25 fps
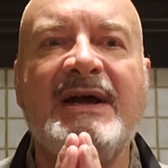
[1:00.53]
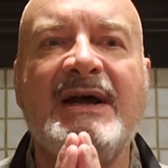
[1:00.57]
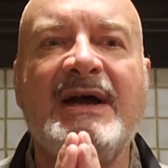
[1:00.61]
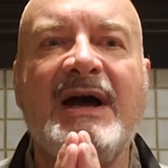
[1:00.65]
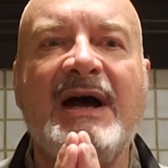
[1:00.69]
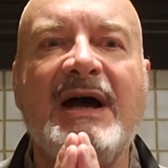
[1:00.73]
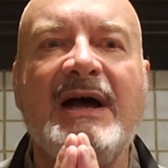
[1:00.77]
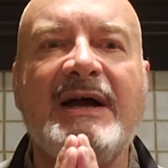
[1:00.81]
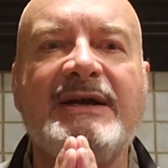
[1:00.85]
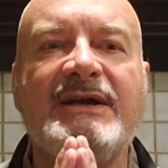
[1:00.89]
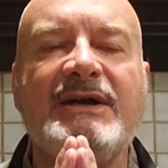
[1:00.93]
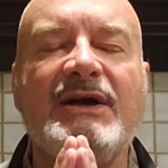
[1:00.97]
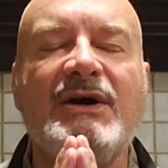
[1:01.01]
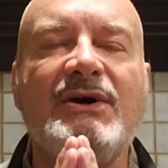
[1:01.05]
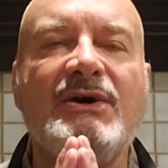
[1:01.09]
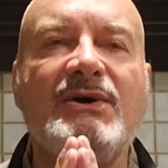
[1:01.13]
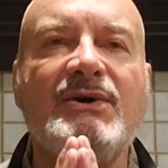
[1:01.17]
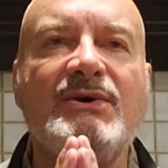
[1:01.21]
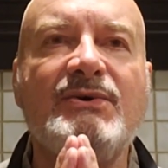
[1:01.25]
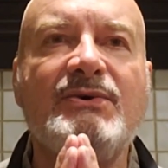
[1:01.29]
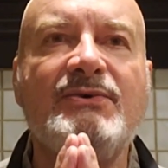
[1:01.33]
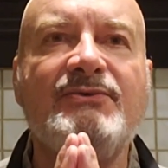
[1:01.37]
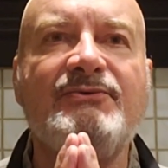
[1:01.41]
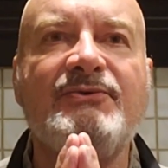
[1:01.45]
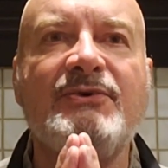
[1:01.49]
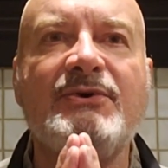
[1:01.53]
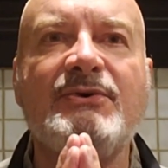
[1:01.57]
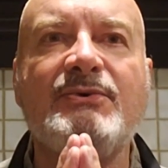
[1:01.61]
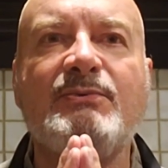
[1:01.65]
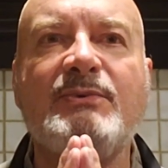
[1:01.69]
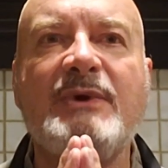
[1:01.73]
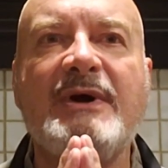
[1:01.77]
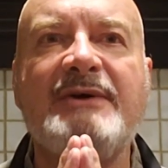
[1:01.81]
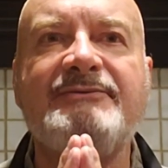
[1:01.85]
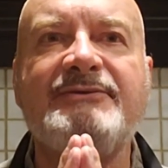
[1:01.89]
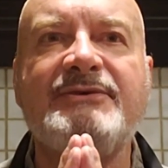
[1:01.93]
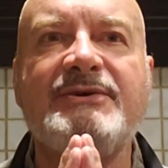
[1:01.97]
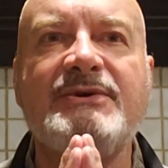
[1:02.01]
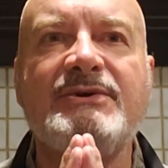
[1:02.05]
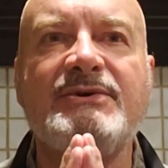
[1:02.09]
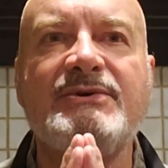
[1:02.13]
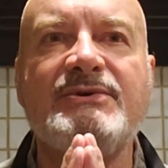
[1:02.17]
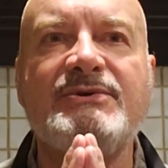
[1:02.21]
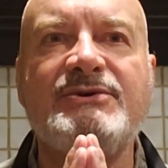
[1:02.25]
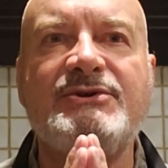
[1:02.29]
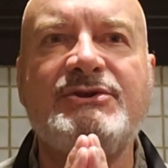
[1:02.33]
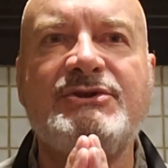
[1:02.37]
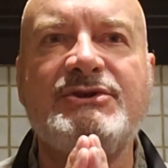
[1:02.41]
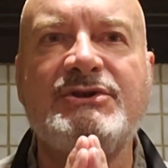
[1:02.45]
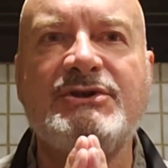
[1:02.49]
I go for
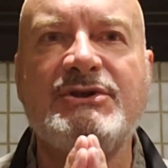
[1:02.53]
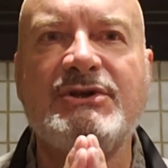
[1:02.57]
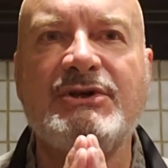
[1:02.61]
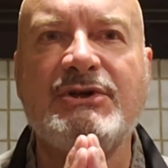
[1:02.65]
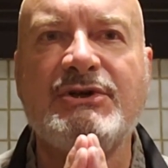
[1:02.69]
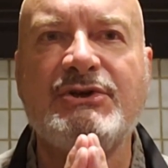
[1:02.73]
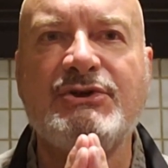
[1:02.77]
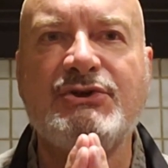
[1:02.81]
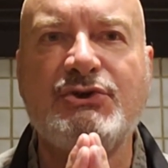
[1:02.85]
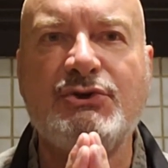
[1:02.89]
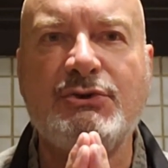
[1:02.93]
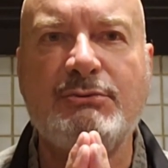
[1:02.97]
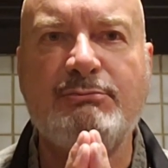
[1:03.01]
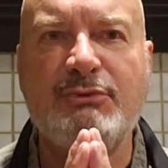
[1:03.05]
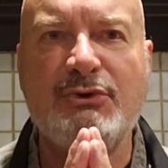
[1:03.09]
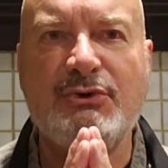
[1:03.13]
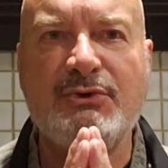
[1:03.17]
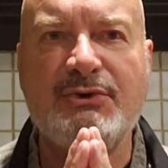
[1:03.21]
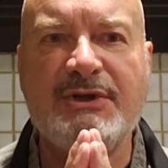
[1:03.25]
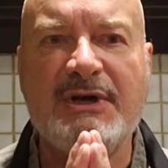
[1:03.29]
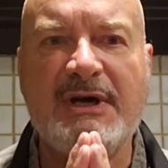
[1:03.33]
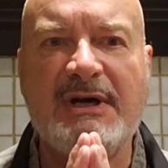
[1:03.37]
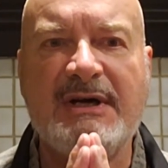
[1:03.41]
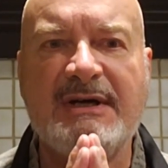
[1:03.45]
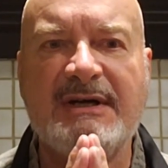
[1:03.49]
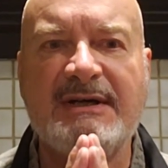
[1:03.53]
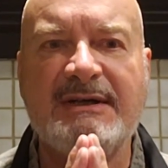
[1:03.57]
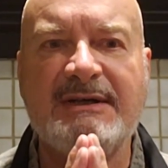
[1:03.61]
refuge to Buddha,